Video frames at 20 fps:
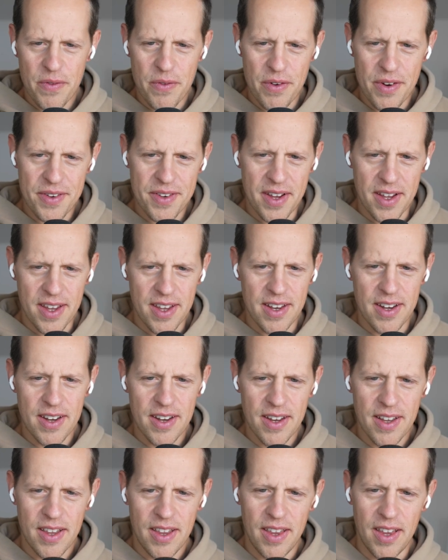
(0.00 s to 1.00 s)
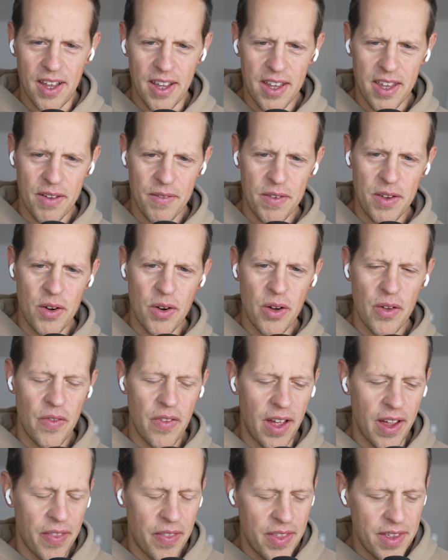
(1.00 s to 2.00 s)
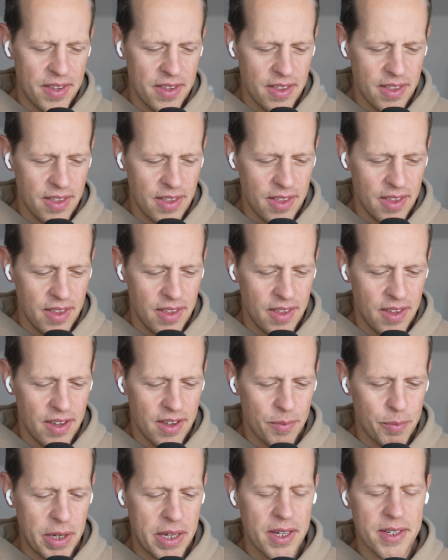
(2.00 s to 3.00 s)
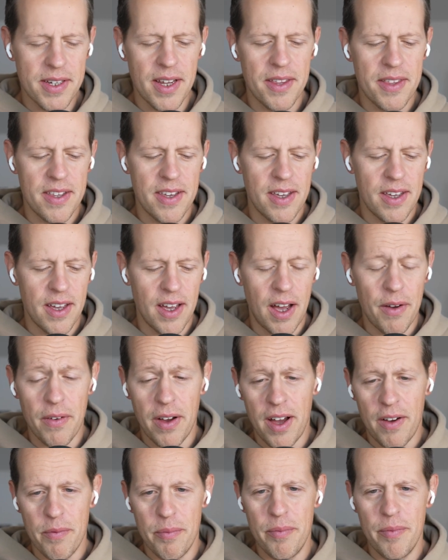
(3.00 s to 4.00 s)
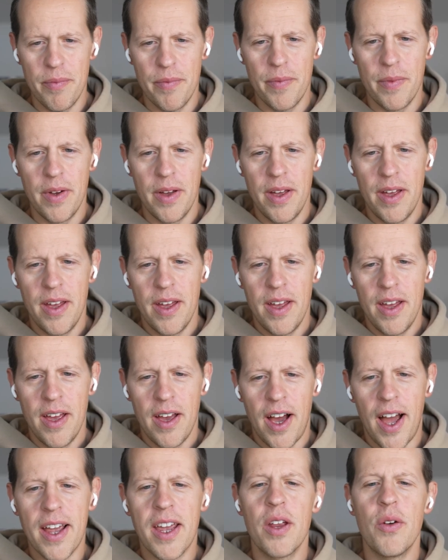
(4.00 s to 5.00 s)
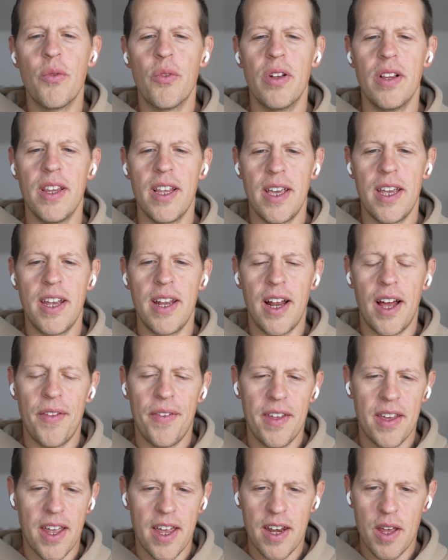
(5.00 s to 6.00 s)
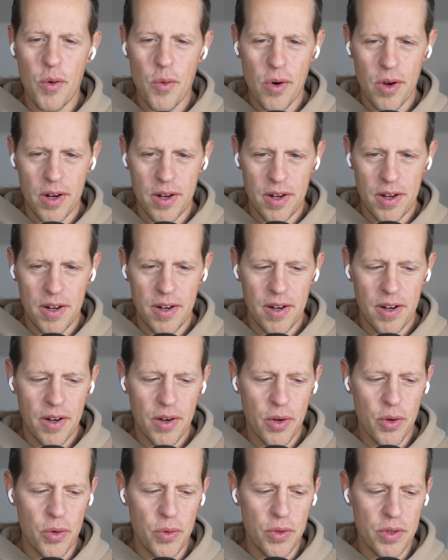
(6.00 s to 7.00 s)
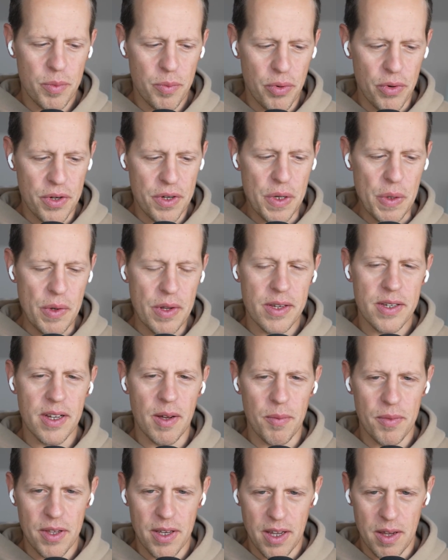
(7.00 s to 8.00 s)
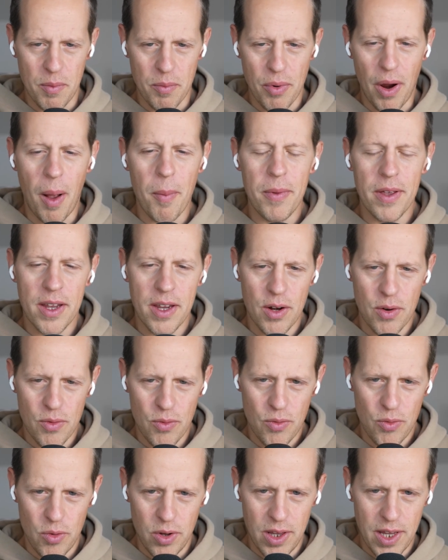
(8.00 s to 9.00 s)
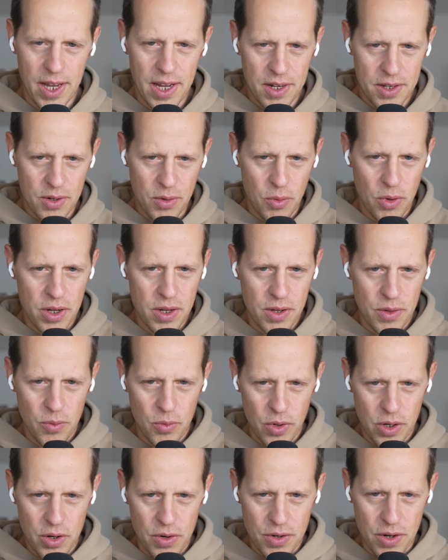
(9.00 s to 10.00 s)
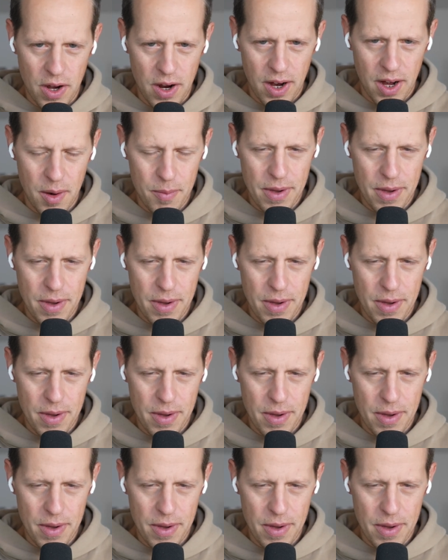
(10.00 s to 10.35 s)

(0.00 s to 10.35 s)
for a second. Like if you don't like that, because I think I can relate. I think anyone who's pursuing something can relate to what you're talking